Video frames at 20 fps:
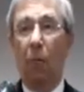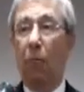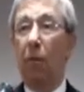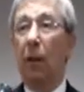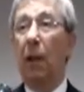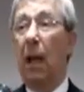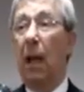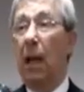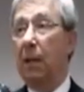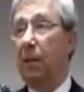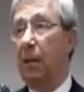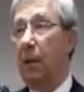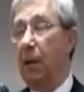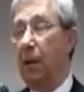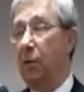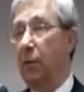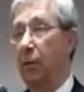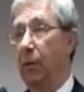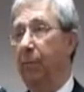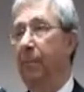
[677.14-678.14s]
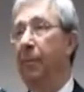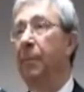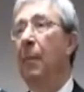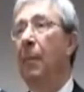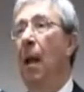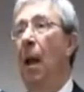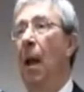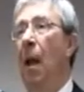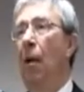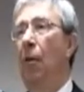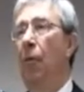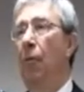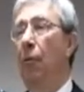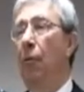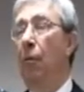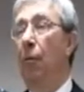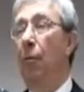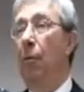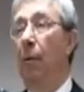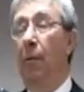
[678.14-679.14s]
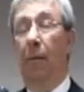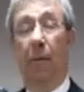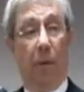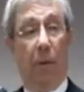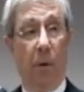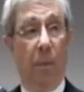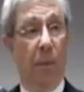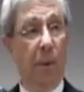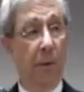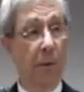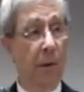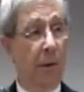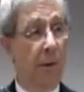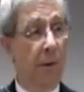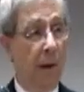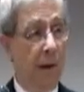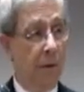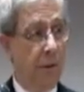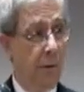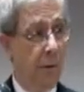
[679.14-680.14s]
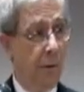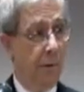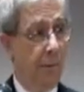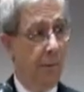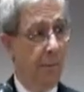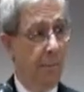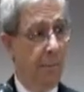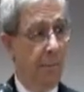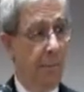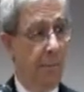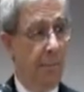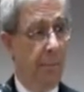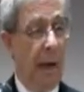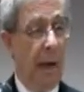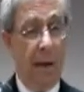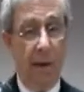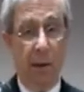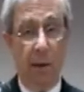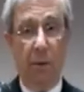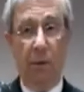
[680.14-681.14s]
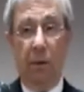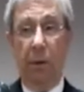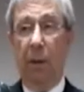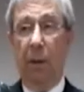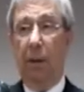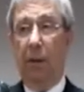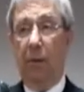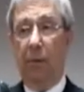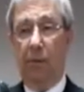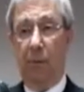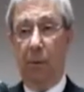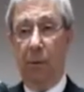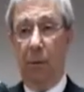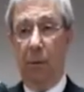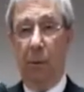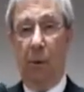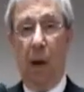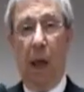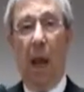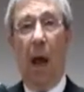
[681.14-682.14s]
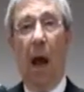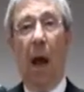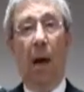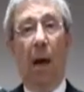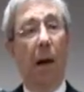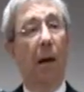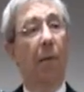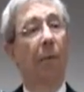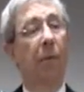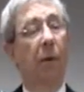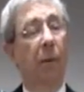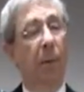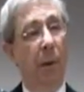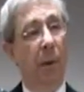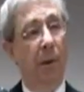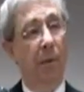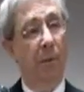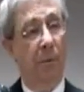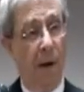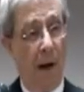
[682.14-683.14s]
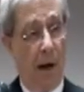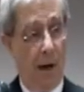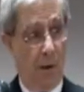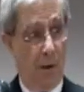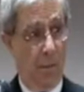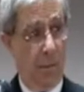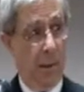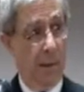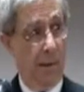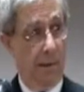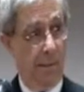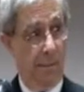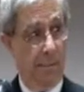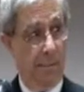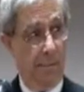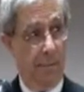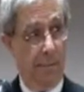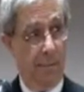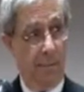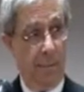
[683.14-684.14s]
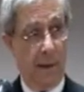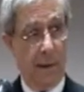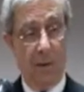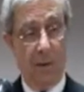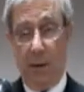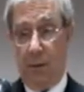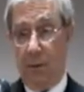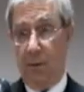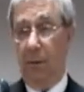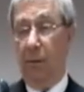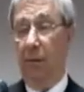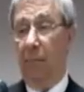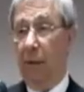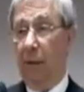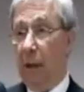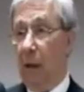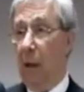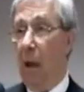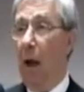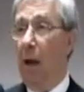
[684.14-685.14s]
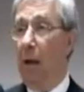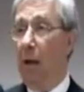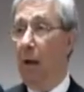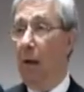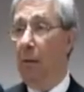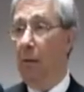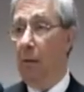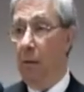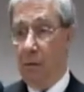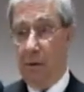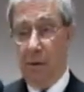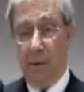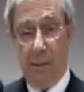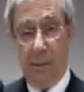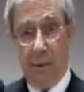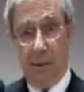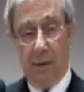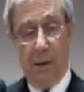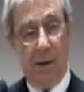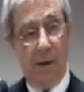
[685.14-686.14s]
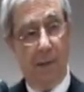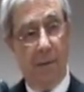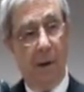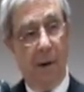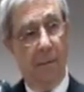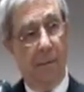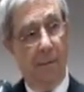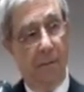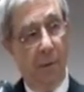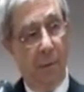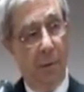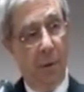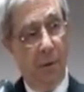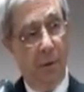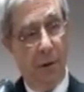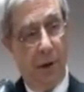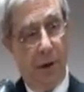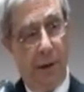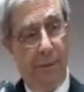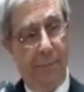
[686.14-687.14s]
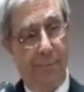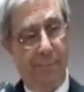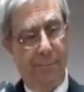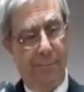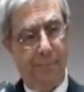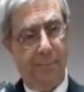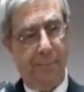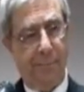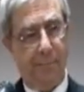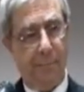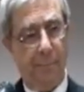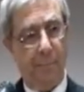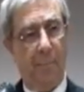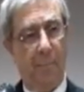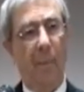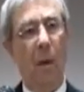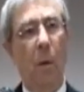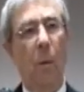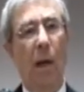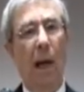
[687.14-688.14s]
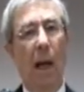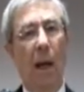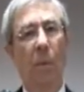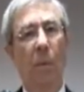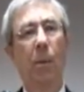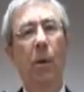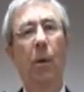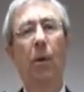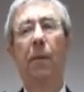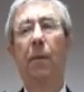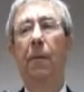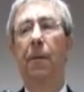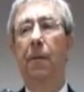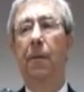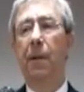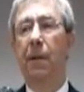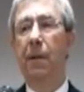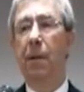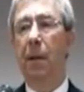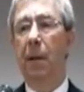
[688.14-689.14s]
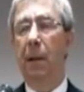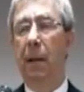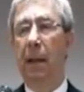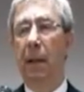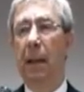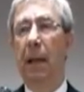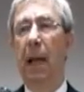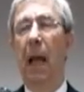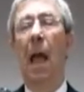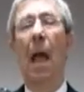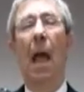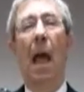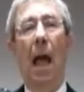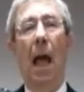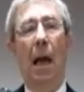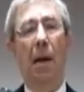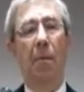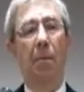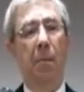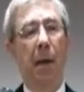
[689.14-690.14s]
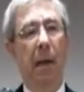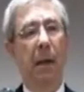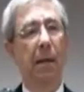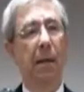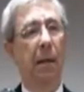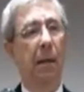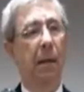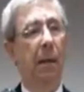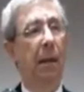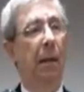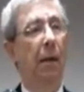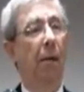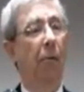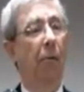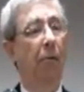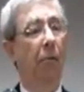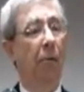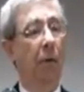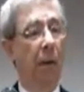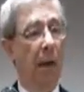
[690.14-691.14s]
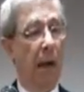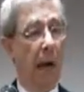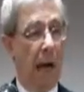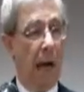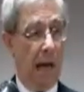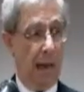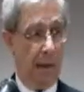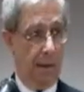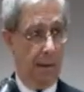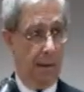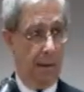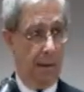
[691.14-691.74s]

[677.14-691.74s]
Relaxation through verbal suggestion, and usually through a comfortable environment, such as a recliner or some other kind of comfortable chair. We help you to physically and mentally relax.